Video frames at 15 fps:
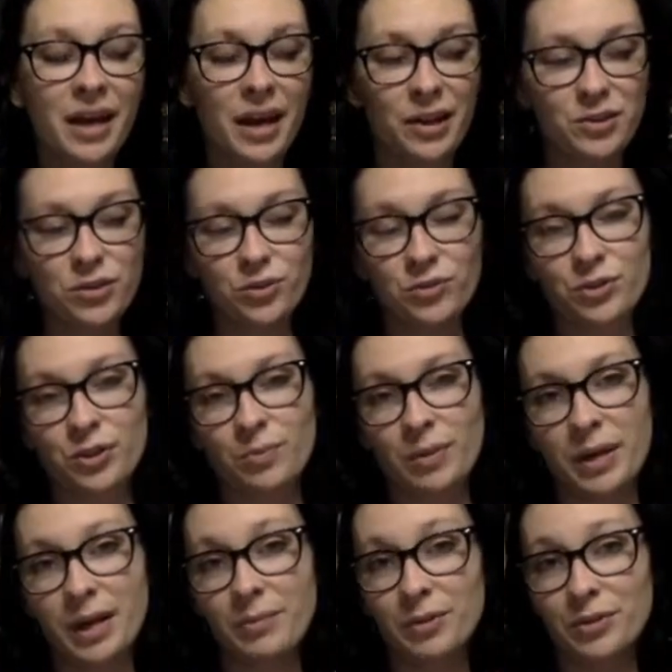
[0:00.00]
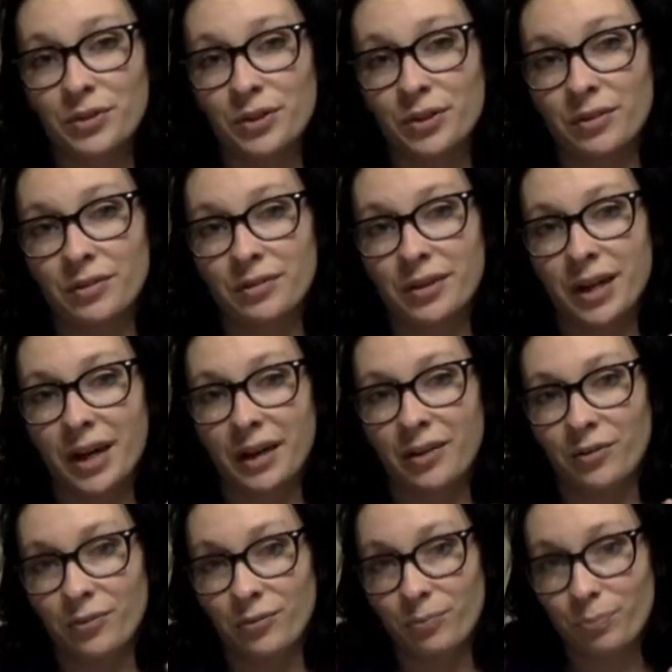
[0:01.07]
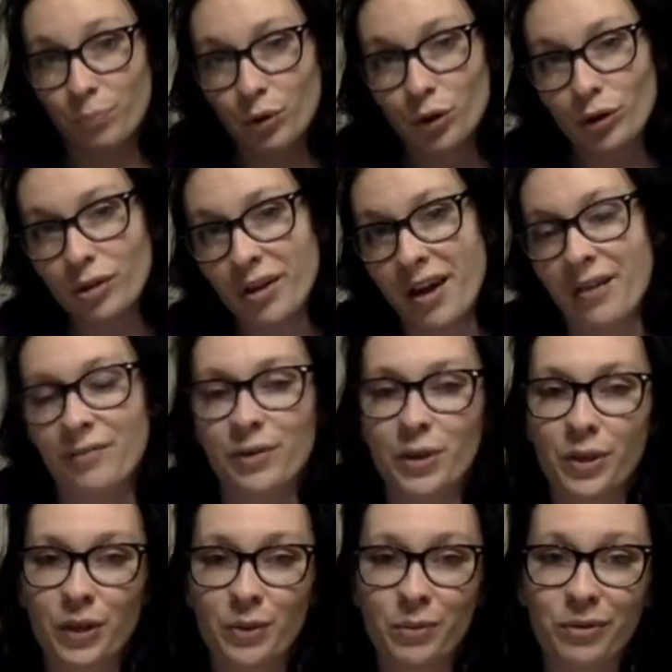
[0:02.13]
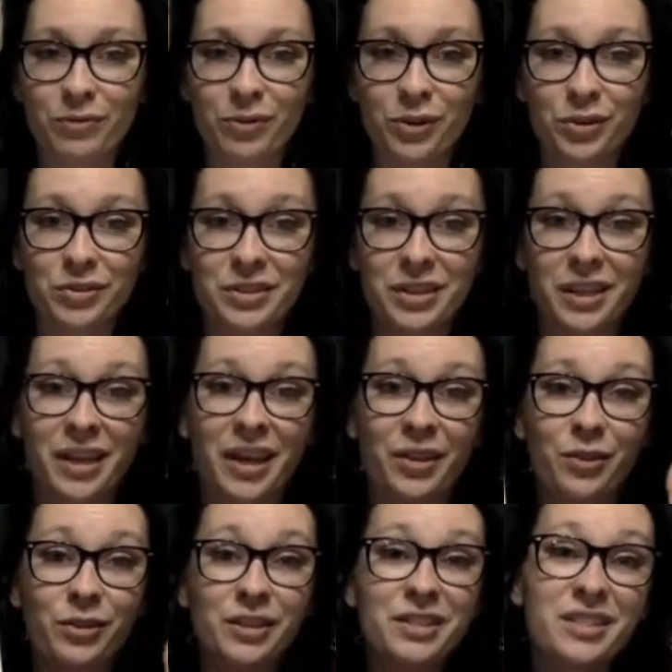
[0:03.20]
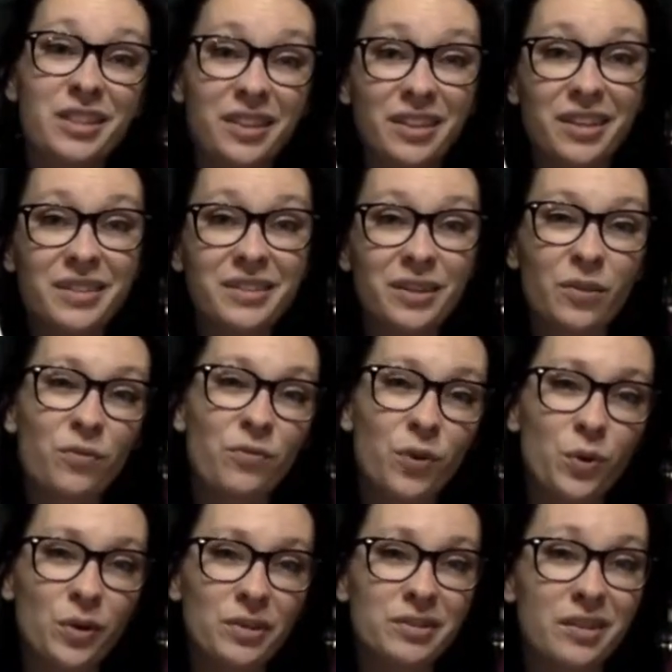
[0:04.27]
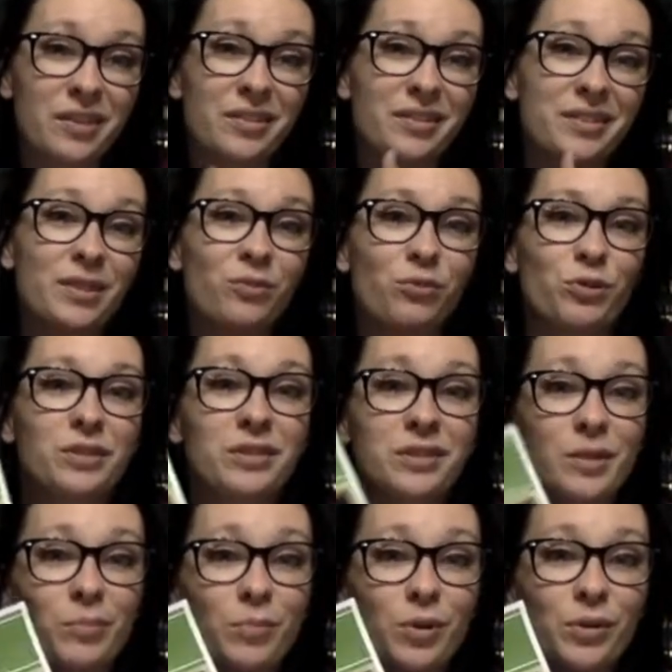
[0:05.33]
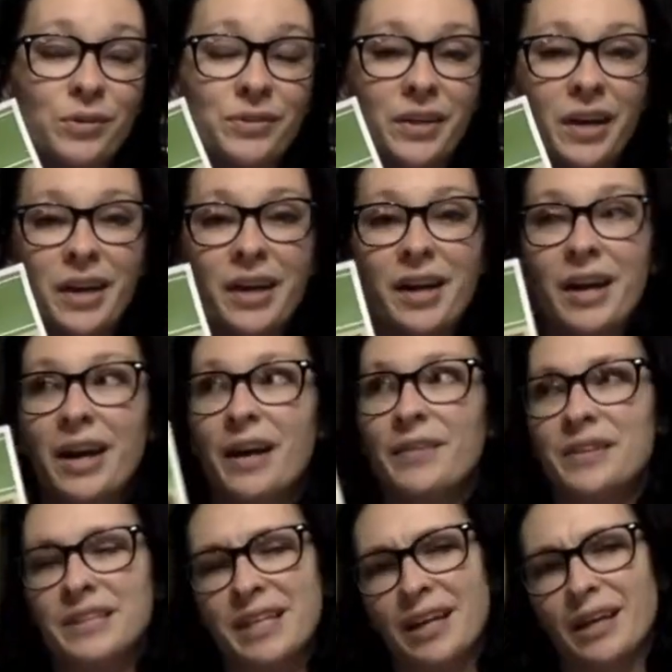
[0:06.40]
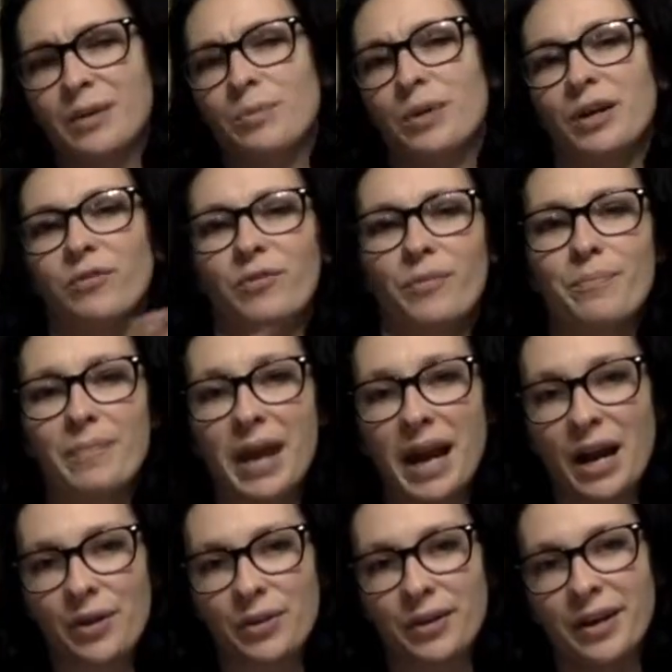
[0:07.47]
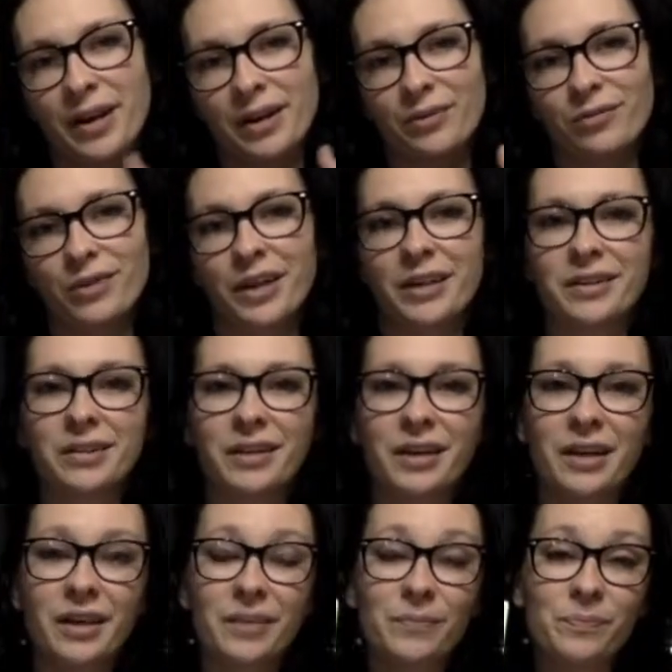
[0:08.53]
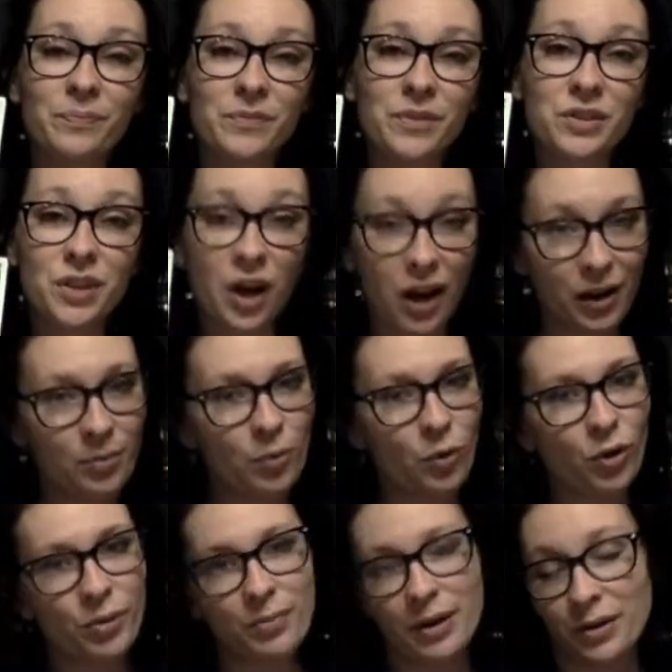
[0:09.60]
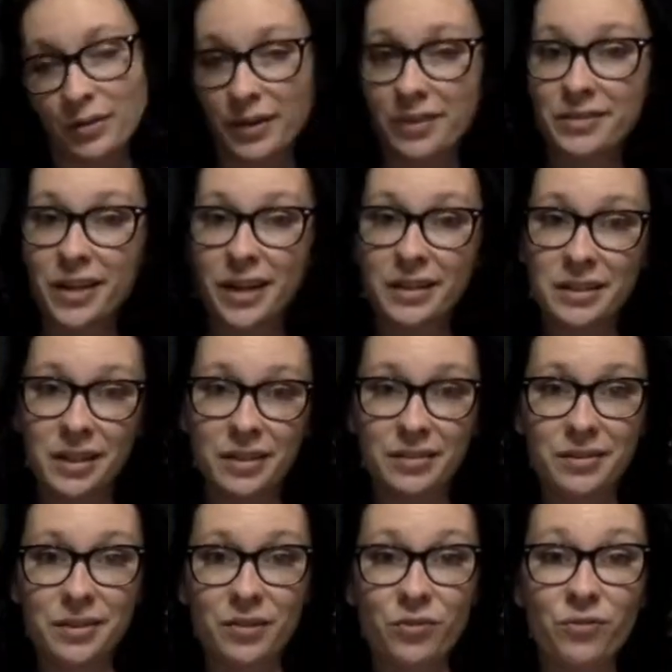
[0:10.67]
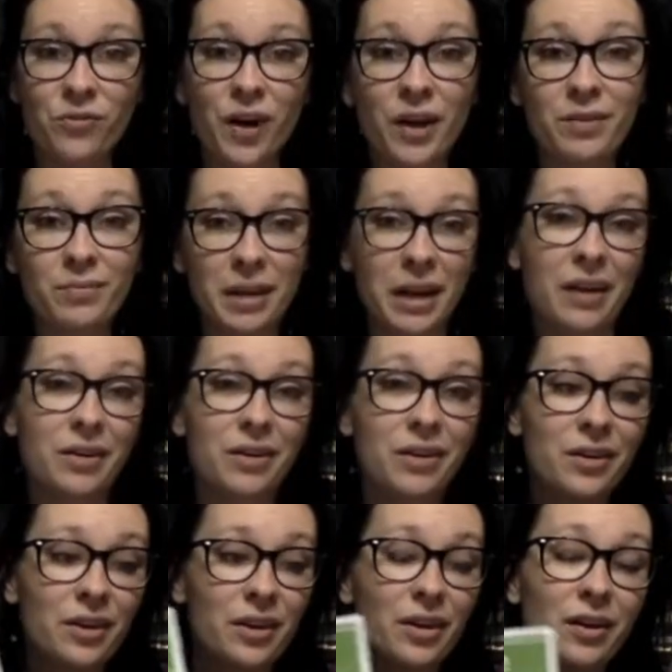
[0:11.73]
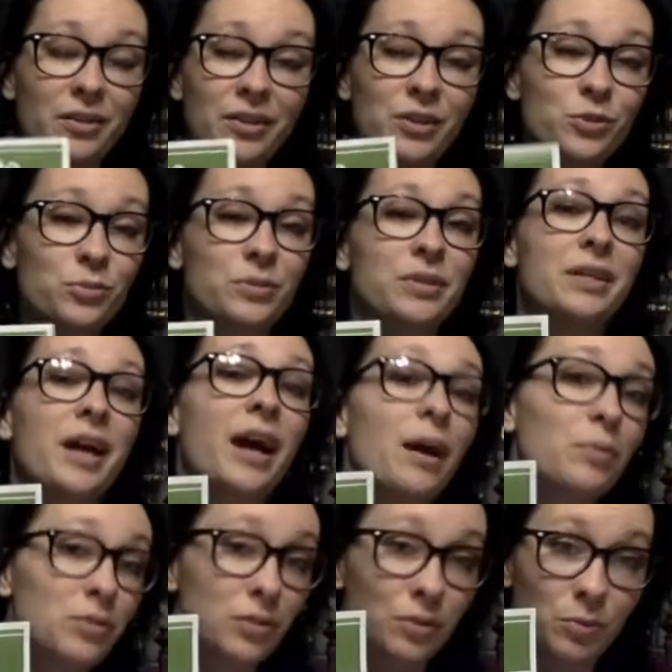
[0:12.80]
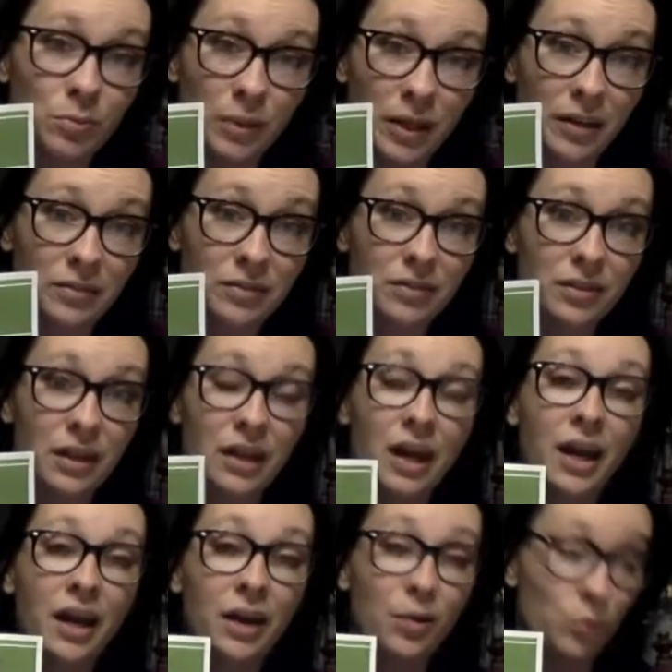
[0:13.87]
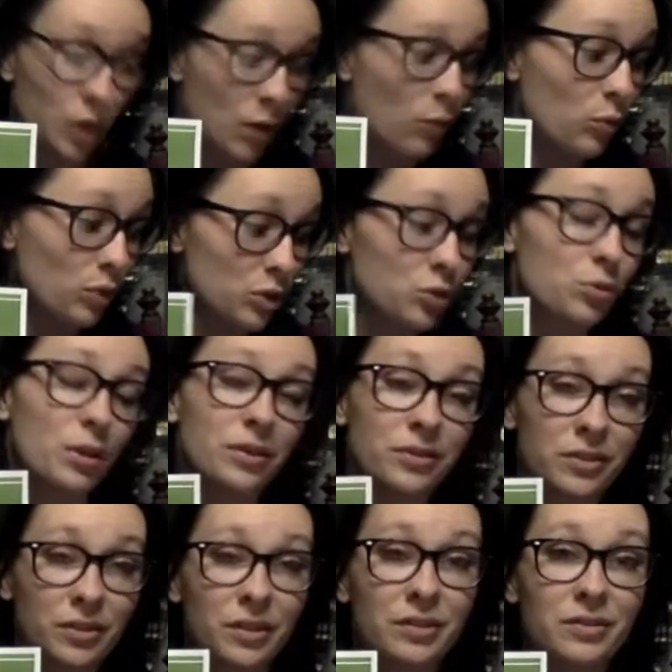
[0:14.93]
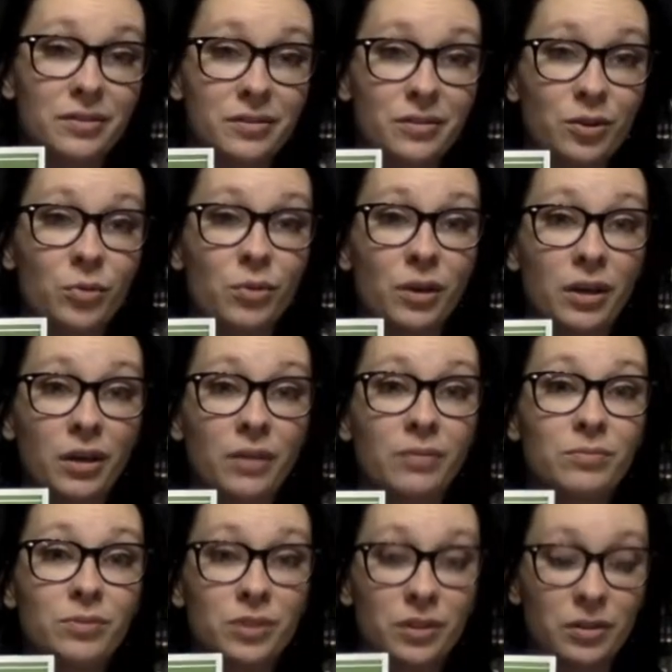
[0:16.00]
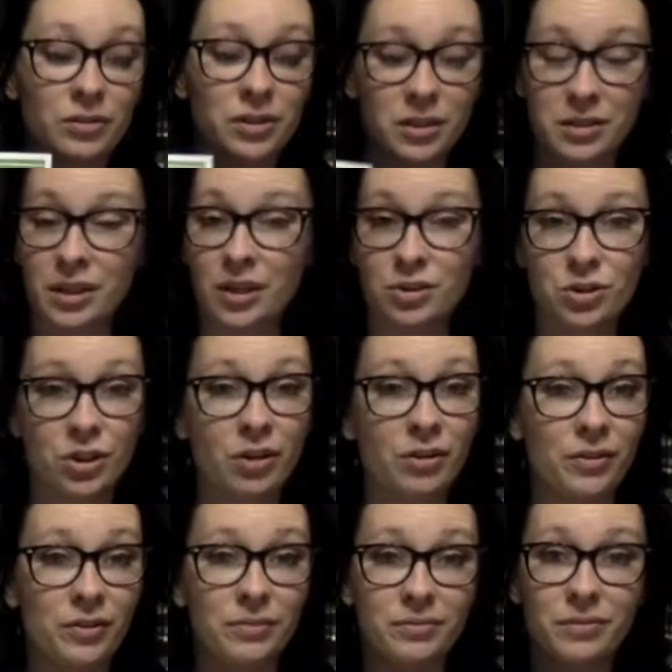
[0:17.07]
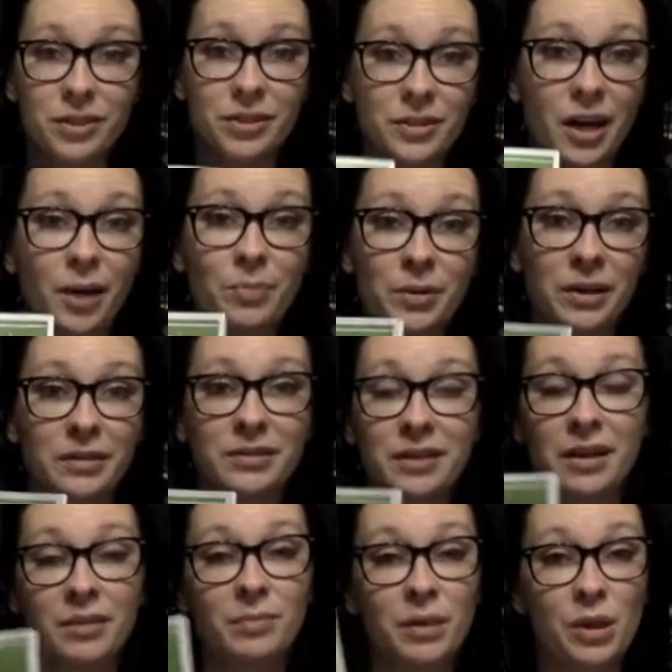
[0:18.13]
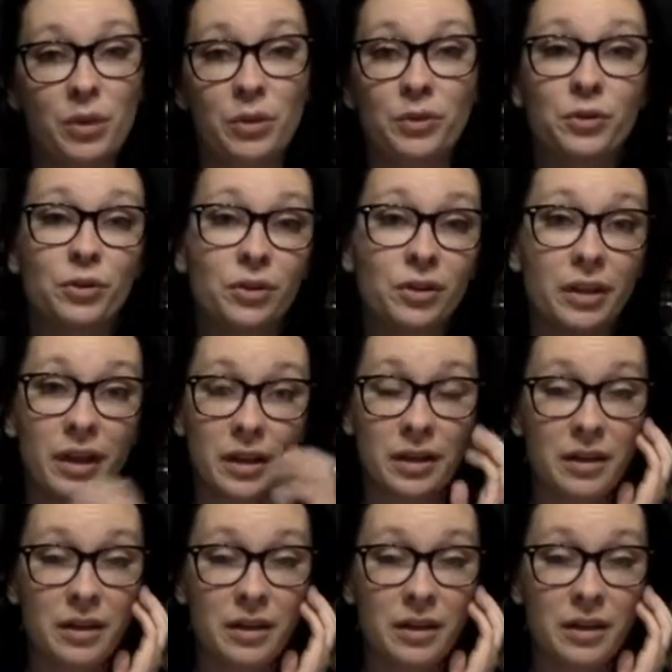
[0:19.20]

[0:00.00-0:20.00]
And so to be able to kind of pull everything we've learned together into this and focus on the different symbols, and then take a break from math and kind of like talk more about these ideas in a fun manner, this was an absolute blast. And I would trust this curriculum to touch all the topics and be thorough,